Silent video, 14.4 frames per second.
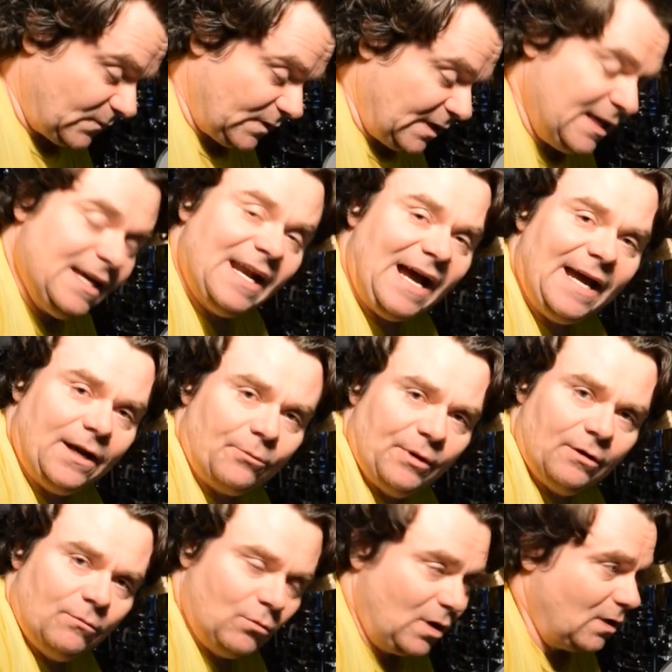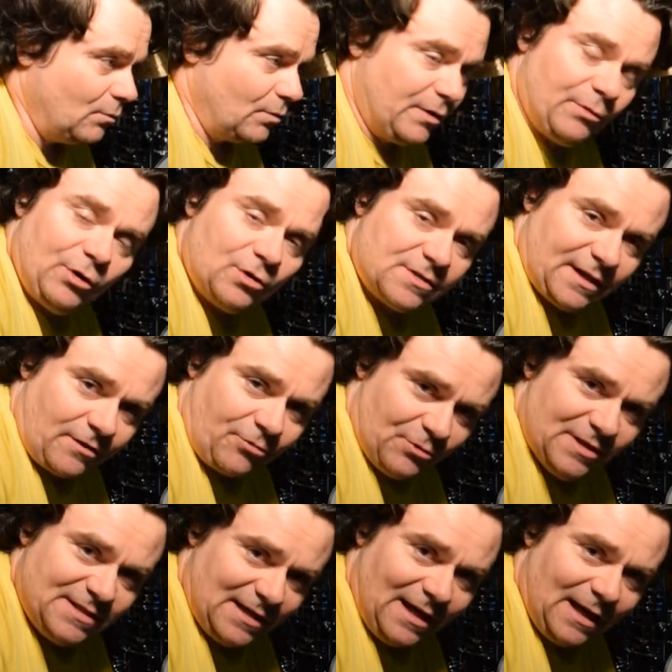He and I had we rehearsed like three
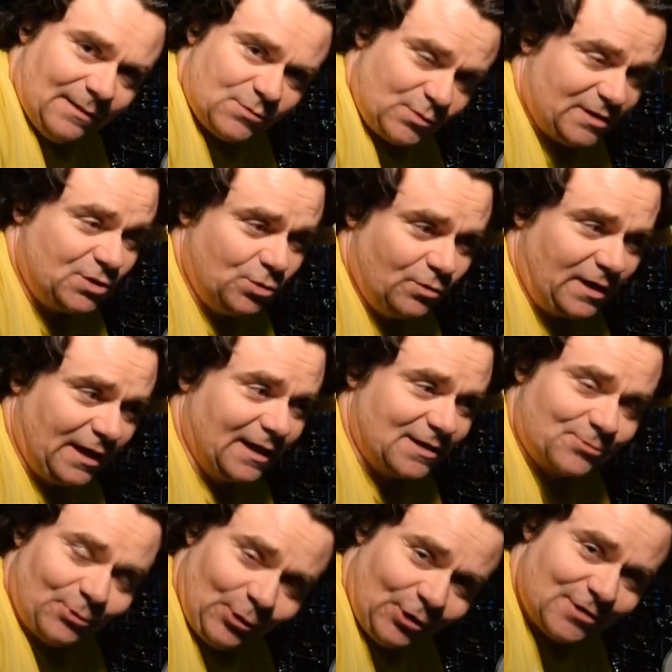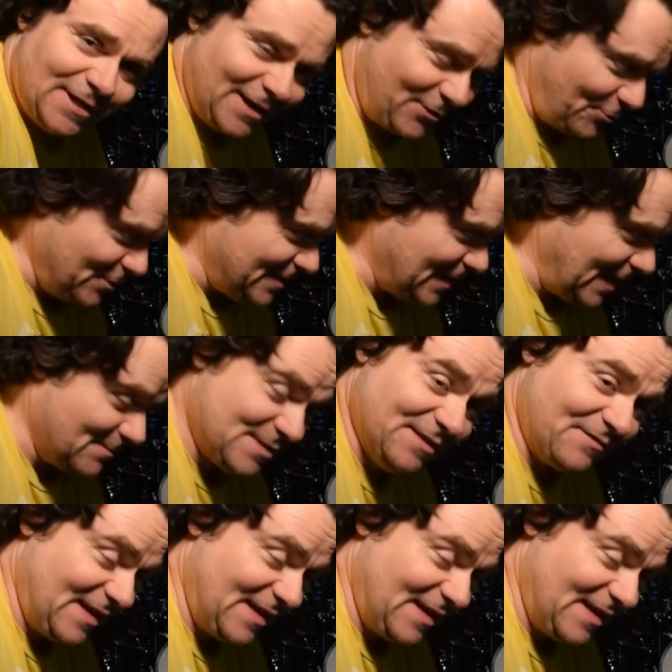times. We had two gigs, we rehearsed like three times, if